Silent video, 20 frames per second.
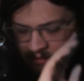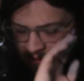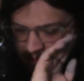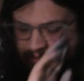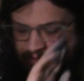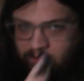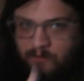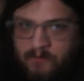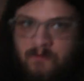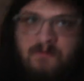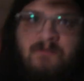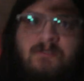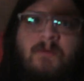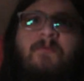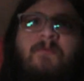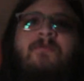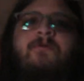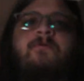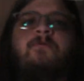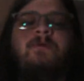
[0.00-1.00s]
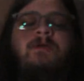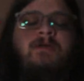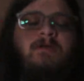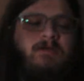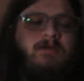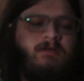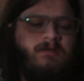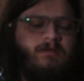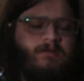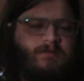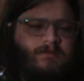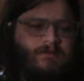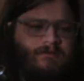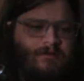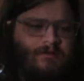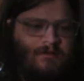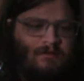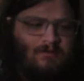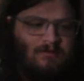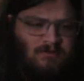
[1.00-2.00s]
So some of the green is
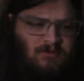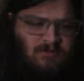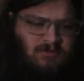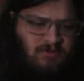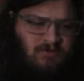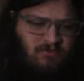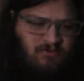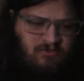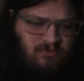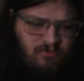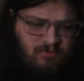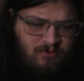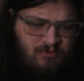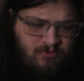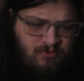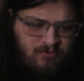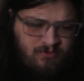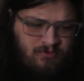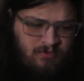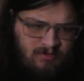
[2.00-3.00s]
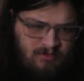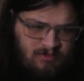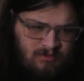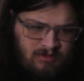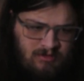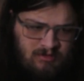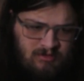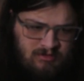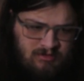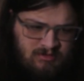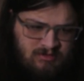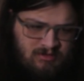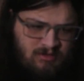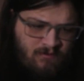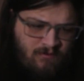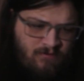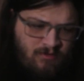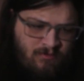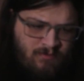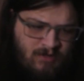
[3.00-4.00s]
starting to show through the
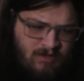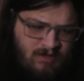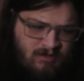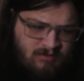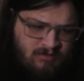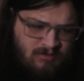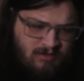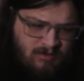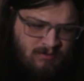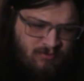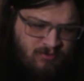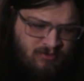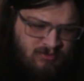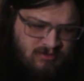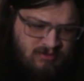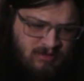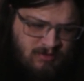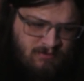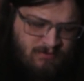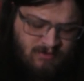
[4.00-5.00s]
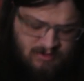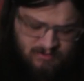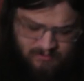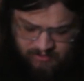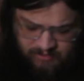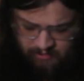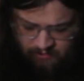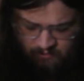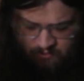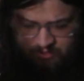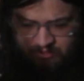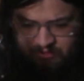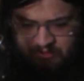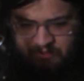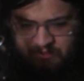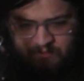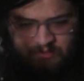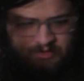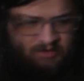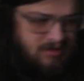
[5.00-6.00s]
silver paint that I put down, but I'm not
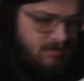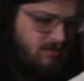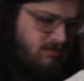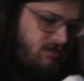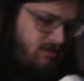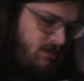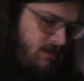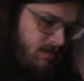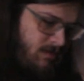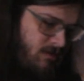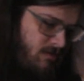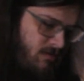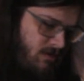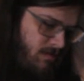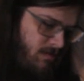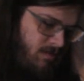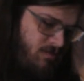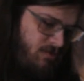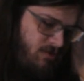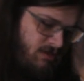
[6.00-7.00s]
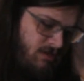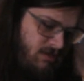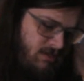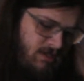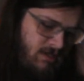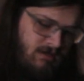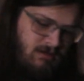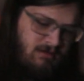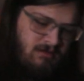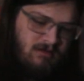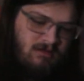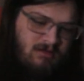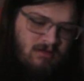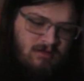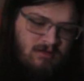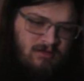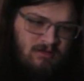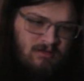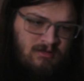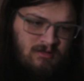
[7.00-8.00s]
worried because I'm going to be putting down
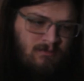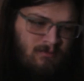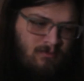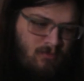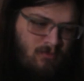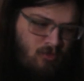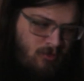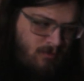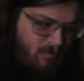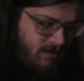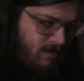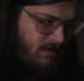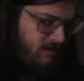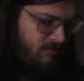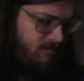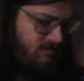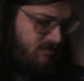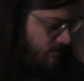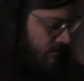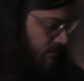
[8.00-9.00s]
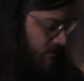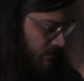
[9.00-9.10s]
more paint.